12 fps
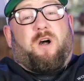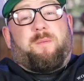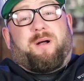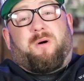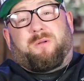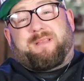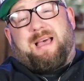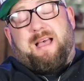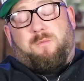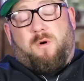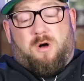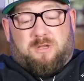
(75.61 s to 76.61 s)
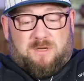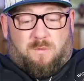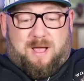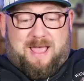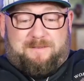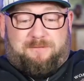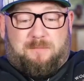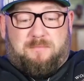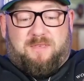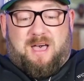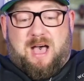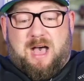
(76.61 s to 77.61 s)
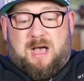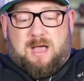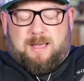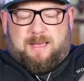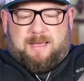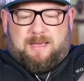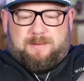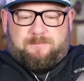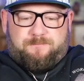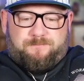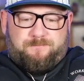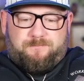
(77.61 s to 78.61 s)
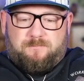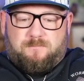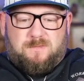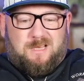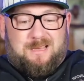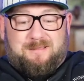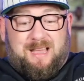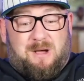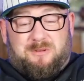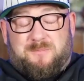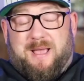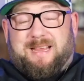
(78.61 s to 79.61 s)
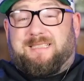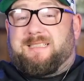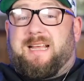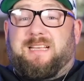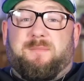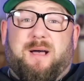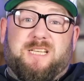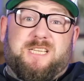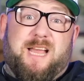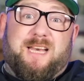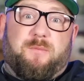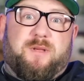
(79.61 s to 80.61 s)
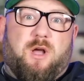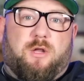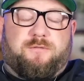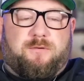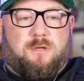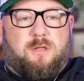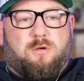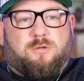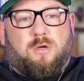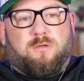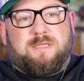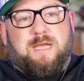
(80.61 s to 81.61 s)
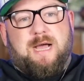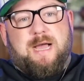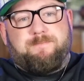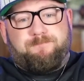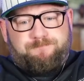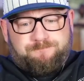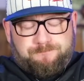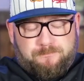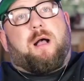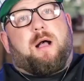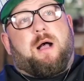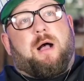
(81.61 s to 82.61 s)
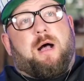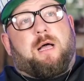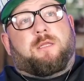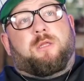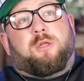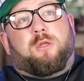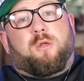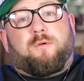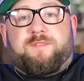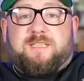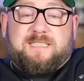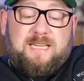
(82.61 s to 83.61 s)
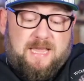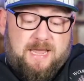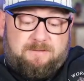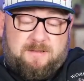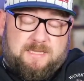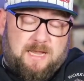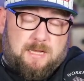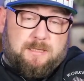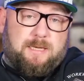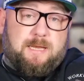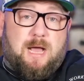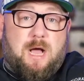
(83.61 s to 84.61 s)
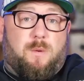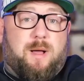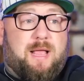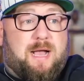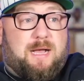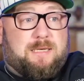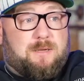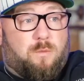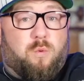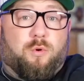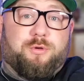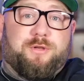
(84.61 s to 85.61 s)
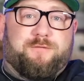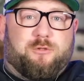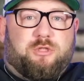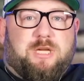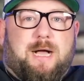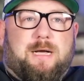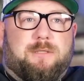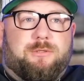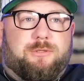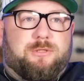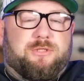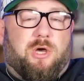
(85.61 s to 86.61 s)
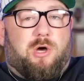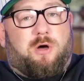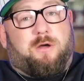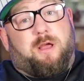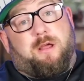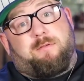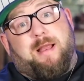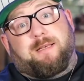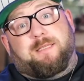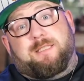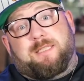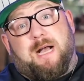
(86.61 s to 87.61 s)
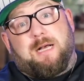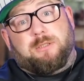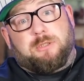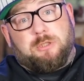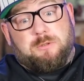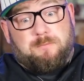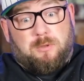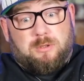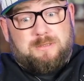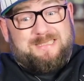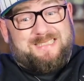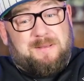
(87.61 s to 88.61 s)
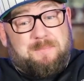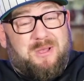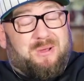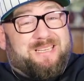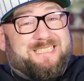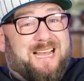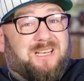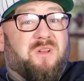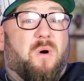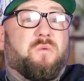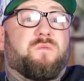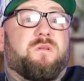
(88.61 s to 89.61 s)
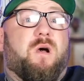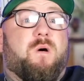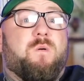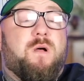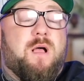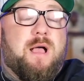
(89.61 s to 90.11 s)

a bit older, I walked away from that, and that was basically the end of my journey with God for a long, long time. I'd love to sit here and tell you how I had a wonderful childhood or a horrendous childhood, but to be honest, I don't know.